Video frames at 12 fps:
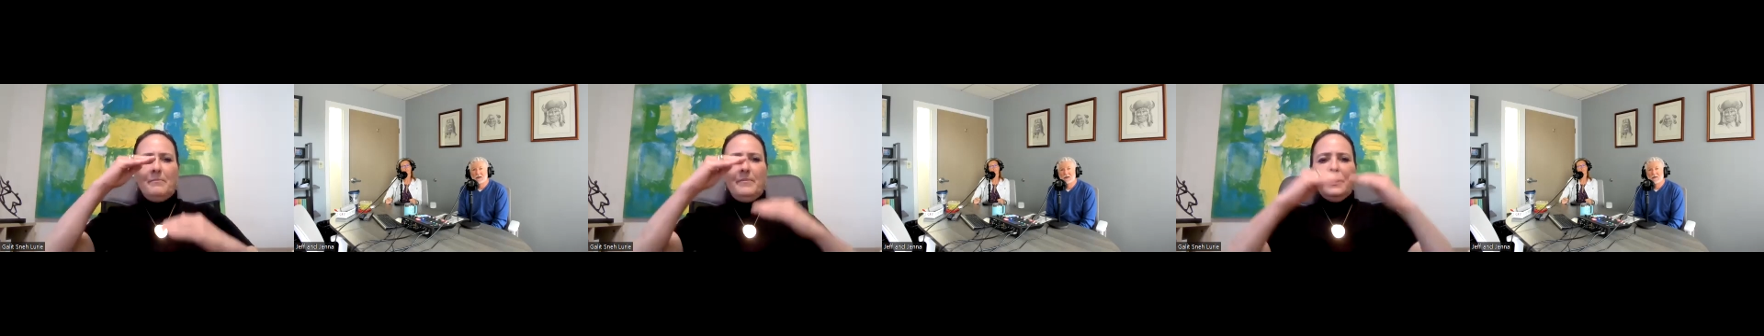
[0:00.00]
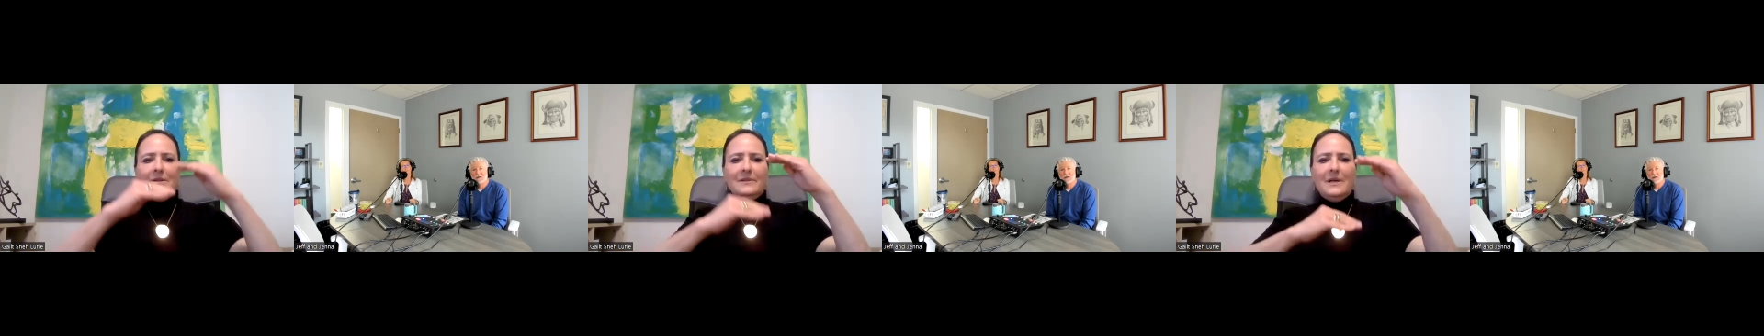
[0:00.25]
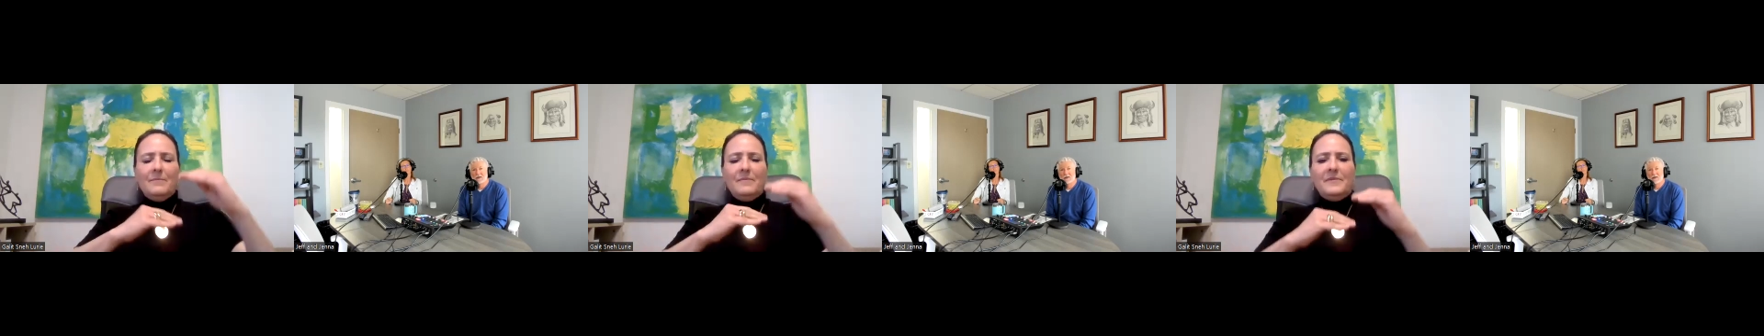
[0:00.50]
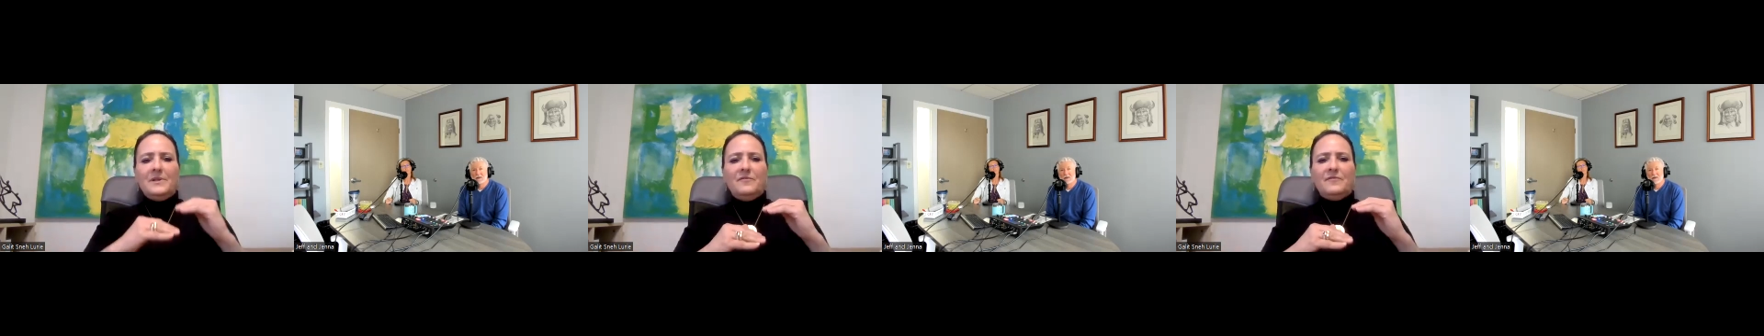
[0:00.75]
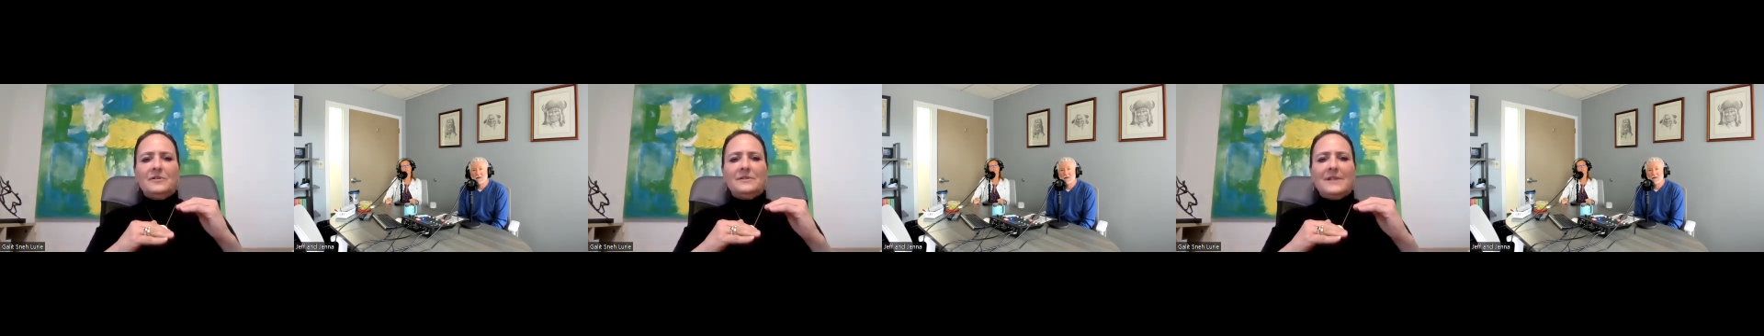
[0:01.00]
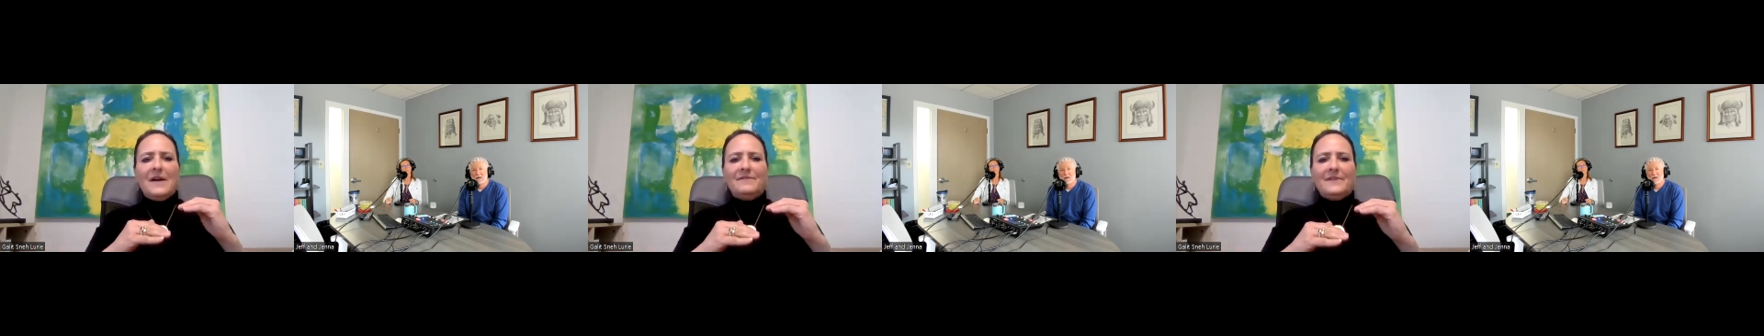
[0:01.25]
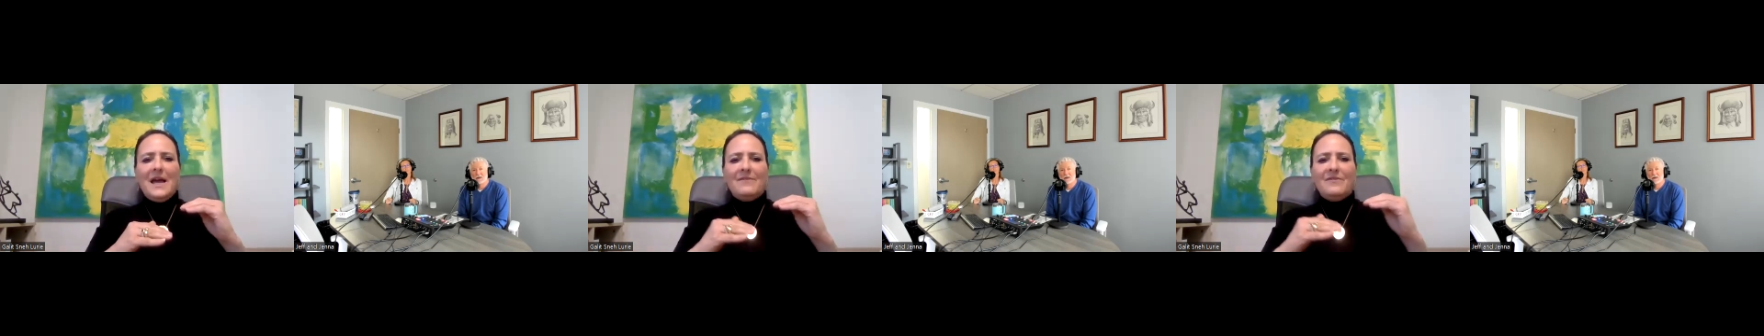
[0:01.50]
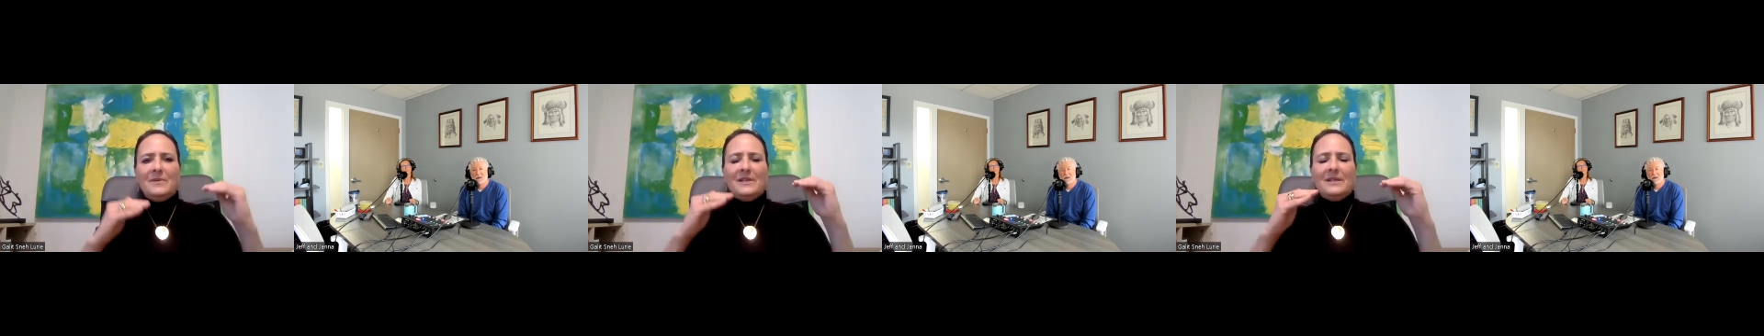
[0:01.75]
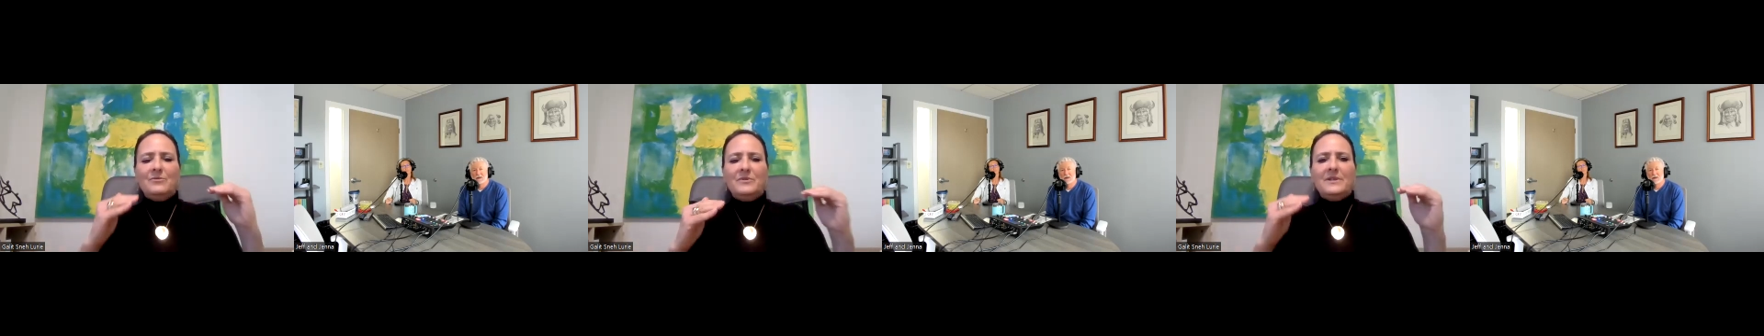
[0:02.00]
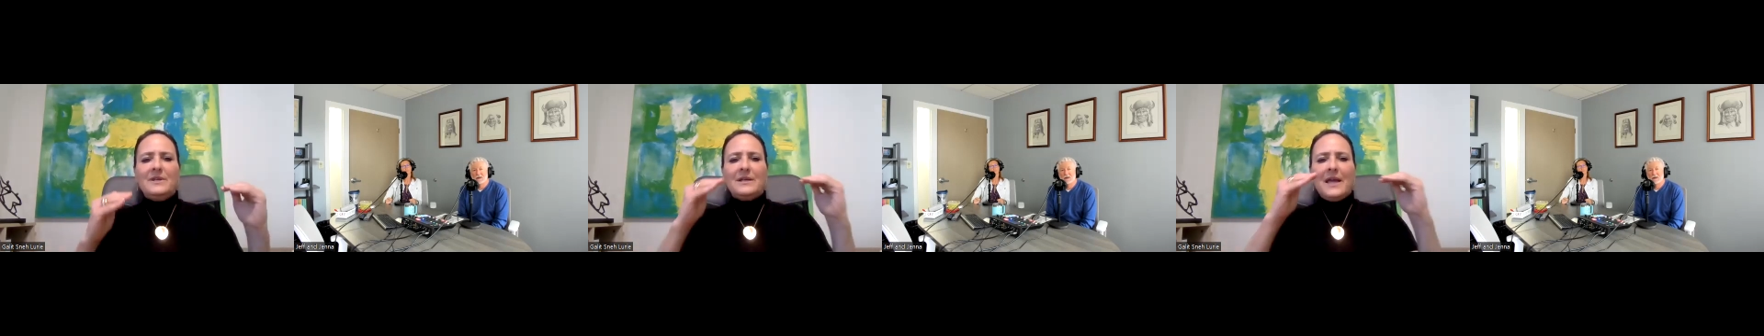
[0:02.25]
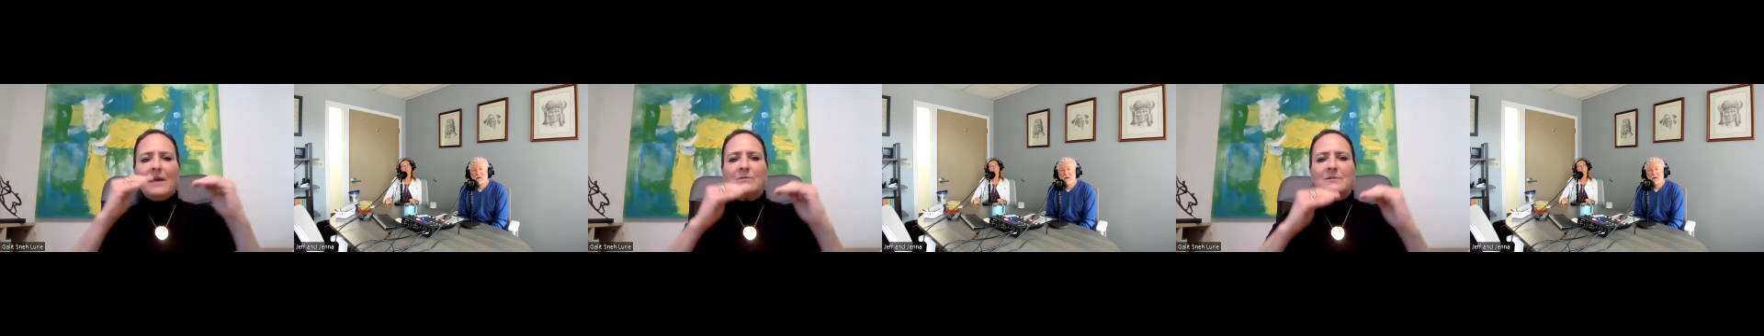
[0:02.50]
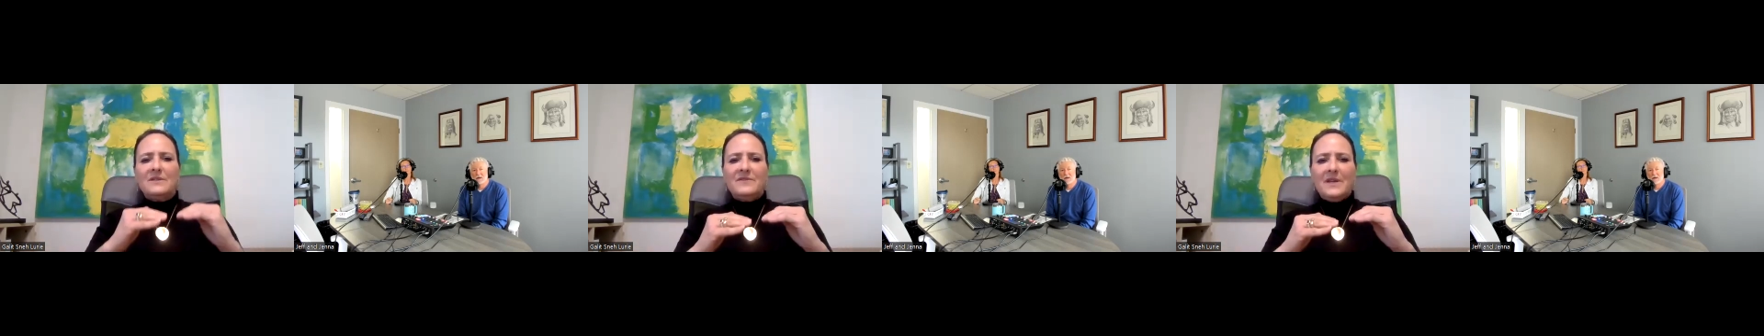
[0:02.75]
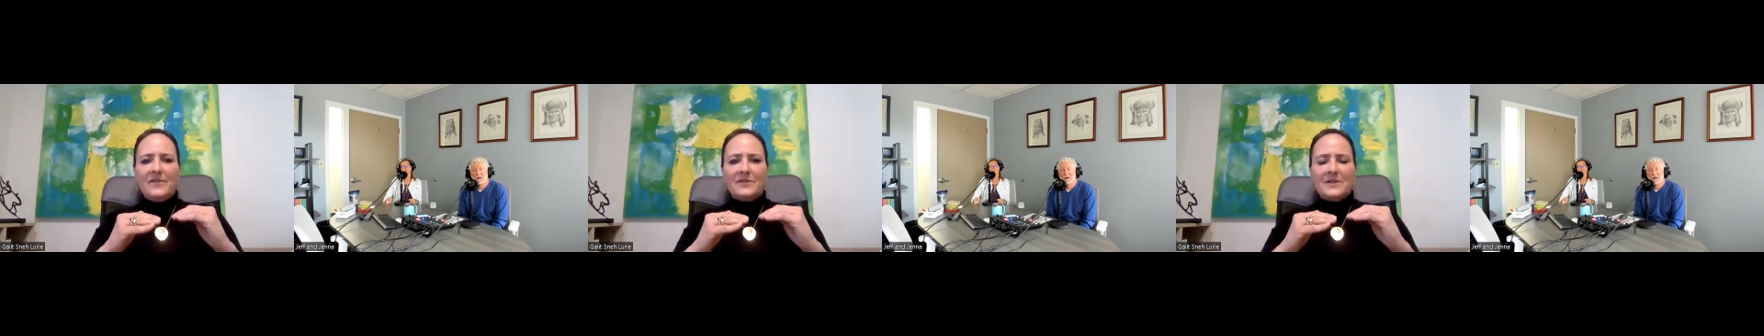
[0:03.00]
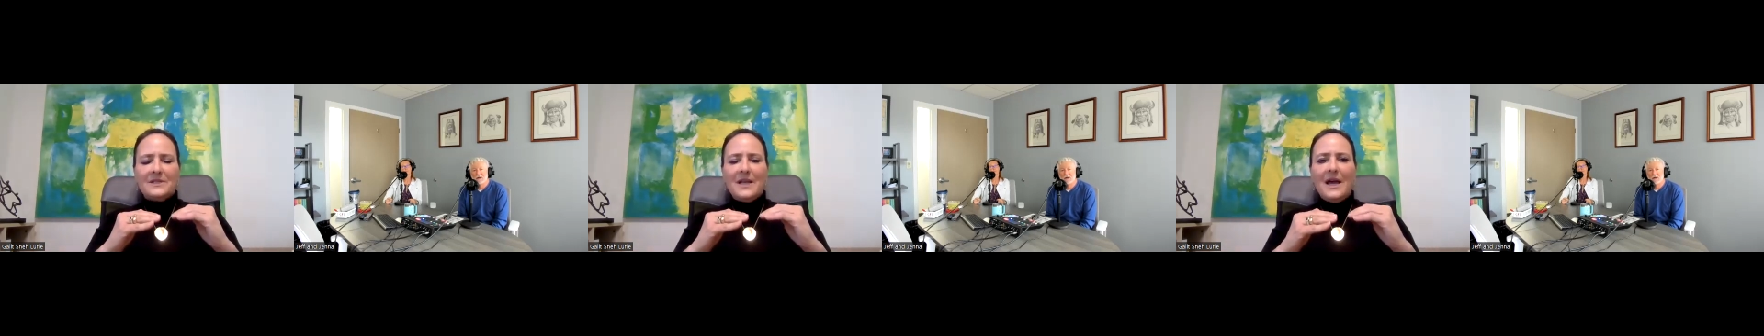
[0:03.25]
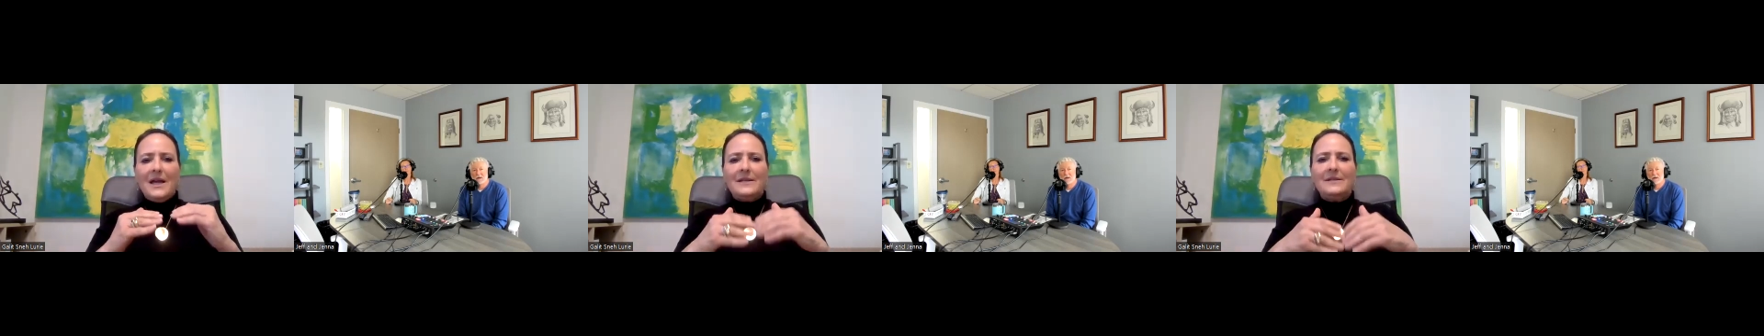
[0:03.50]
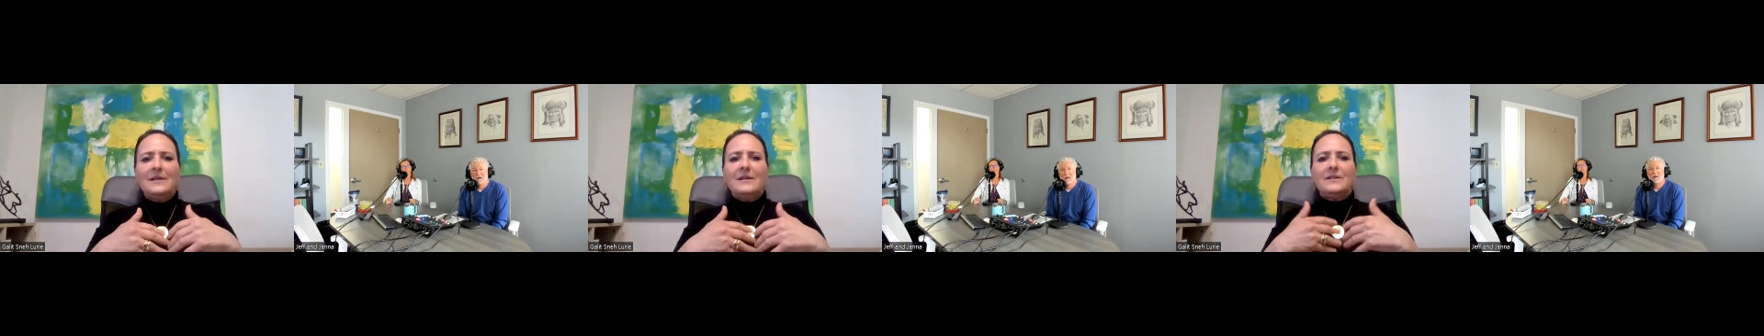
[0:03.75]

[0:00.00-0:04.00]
buildup that you first have to have a meeting with the counsel of the other side